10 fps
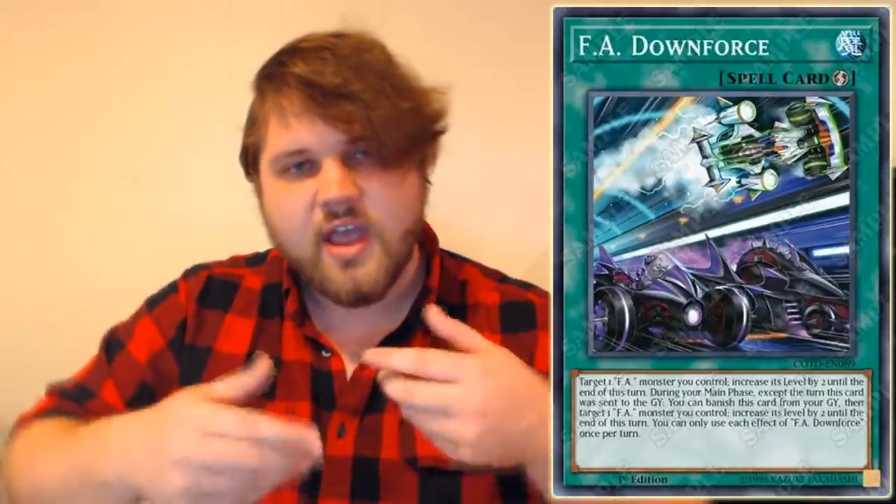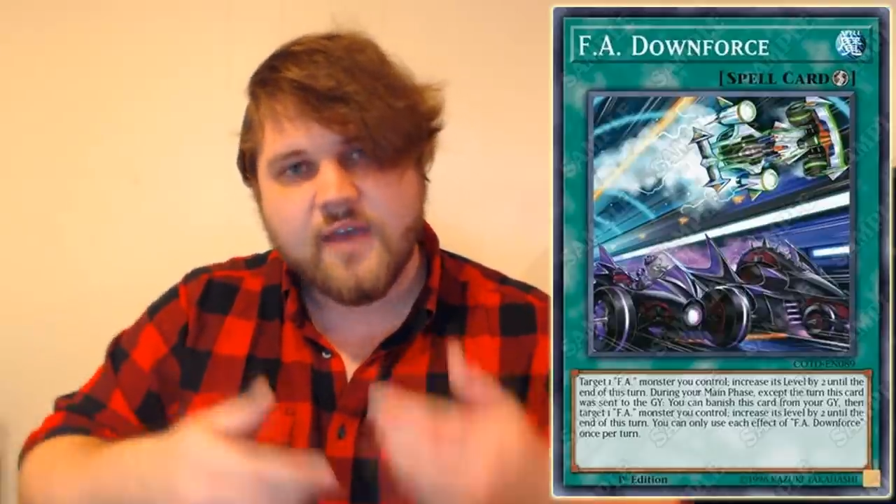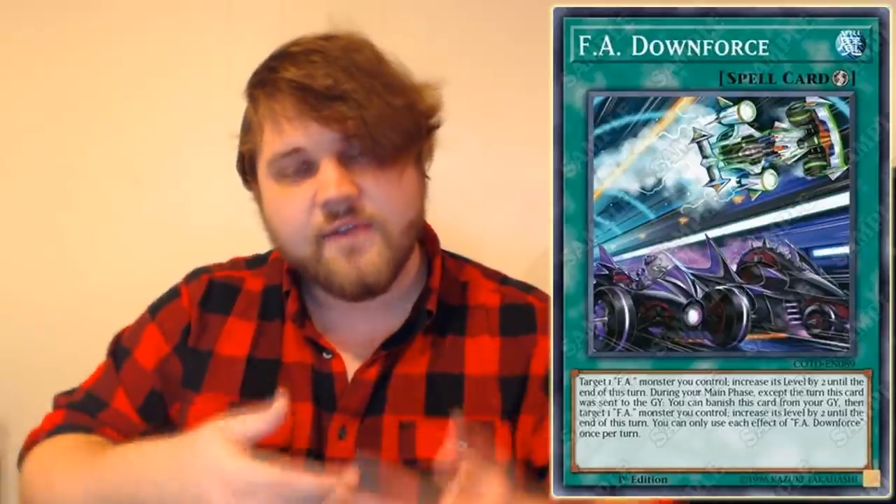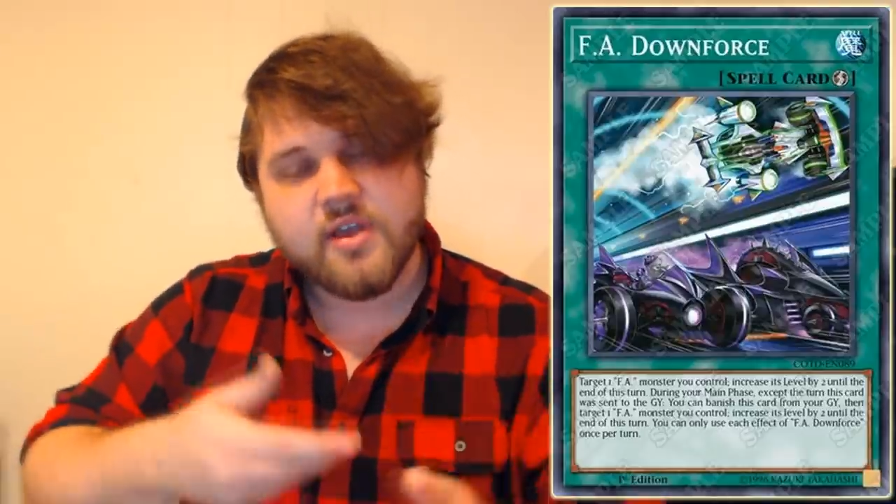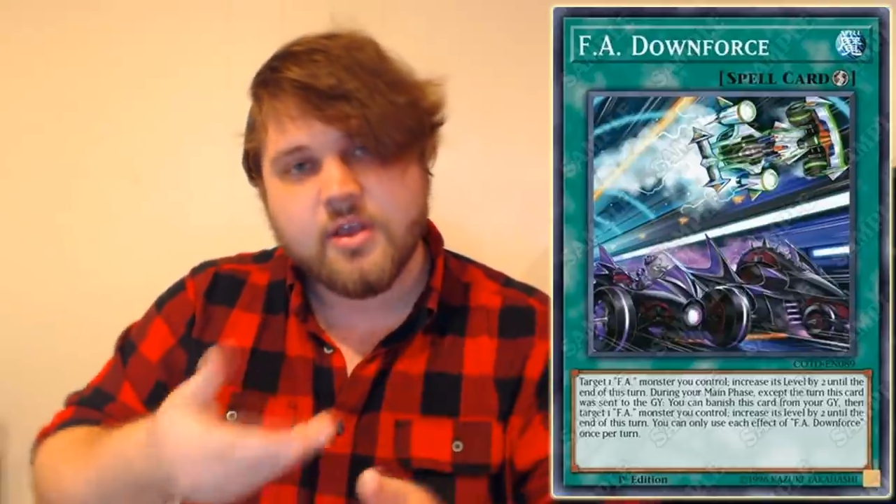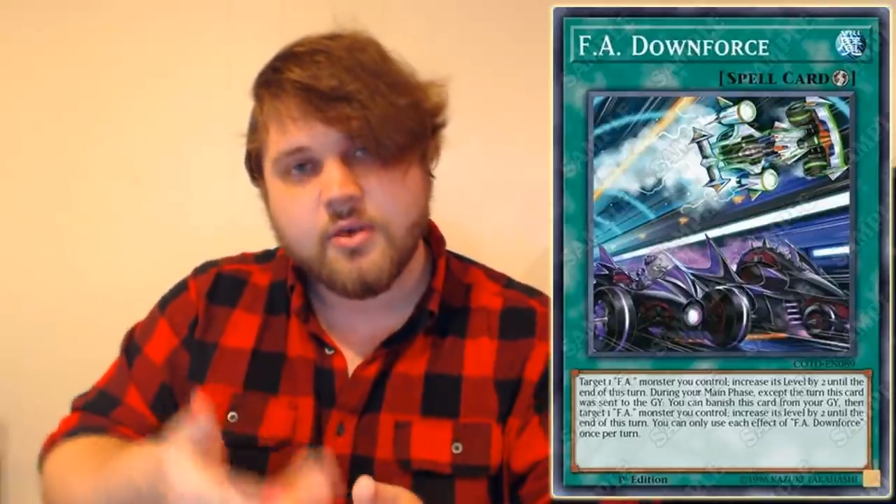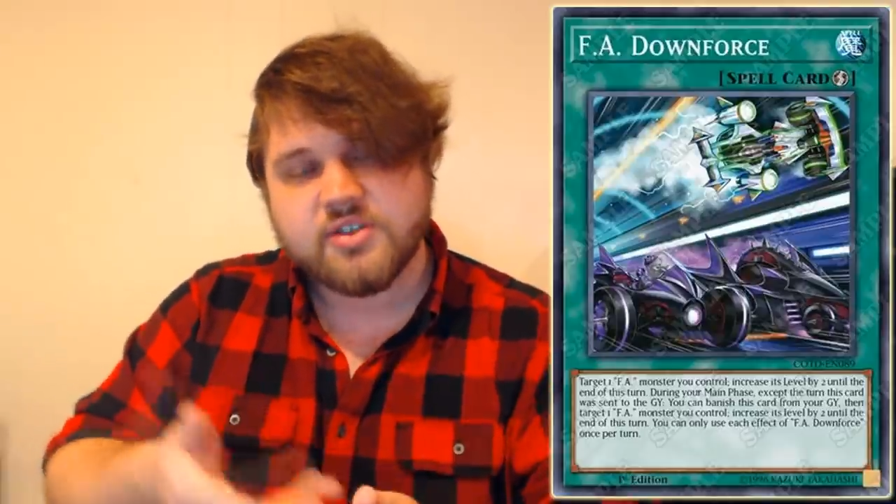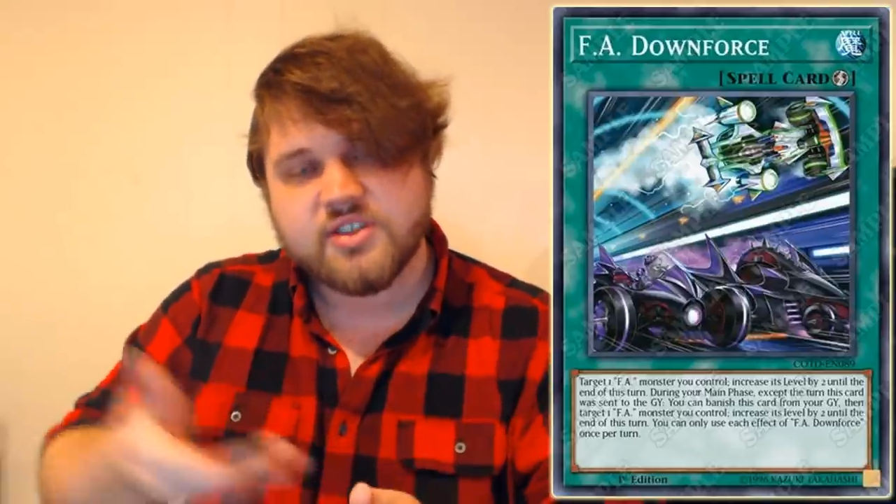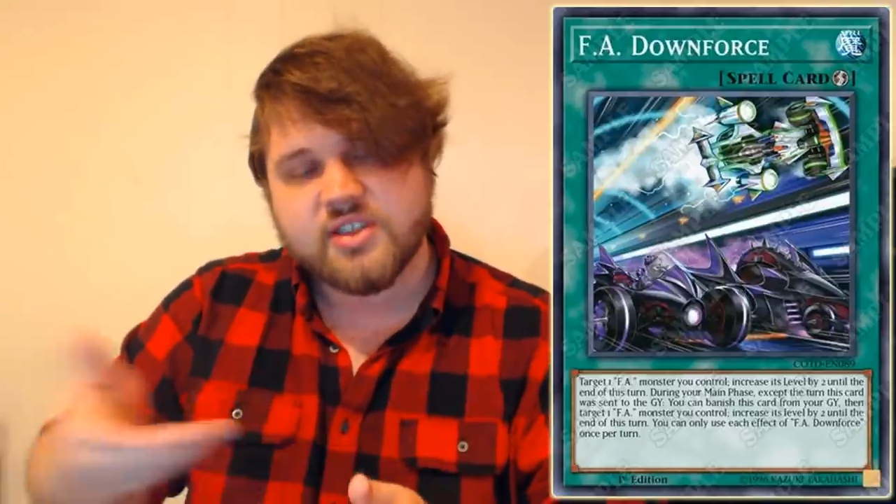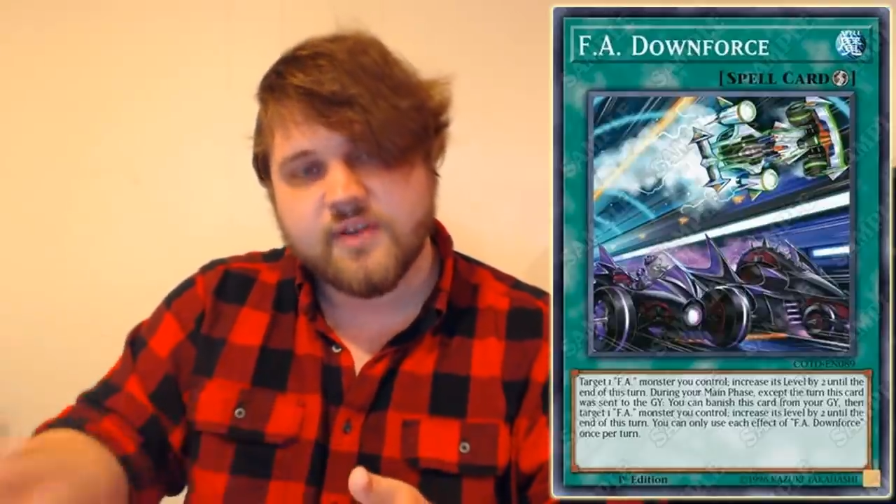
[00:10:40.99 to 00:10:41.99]
if it
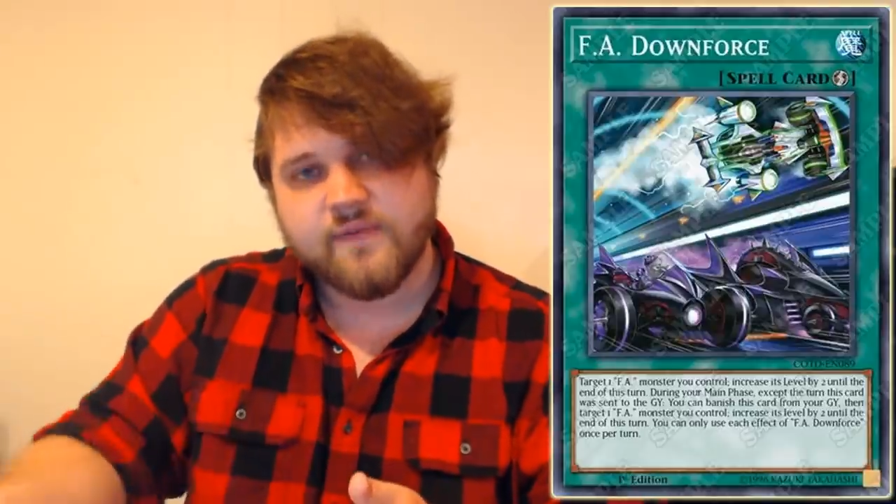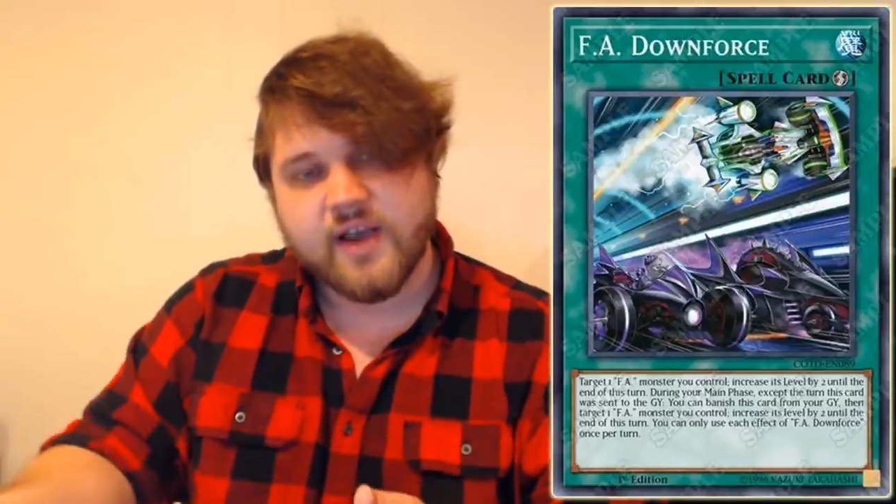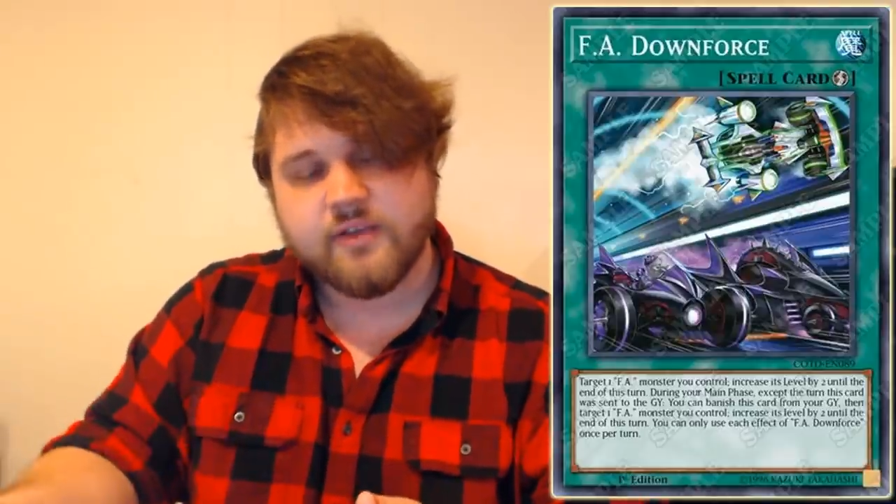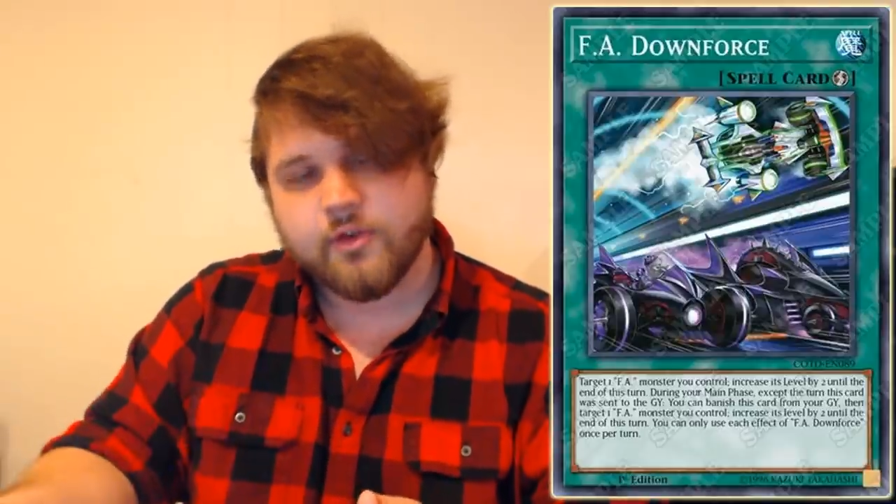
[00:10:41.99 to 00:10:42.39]
uses its effect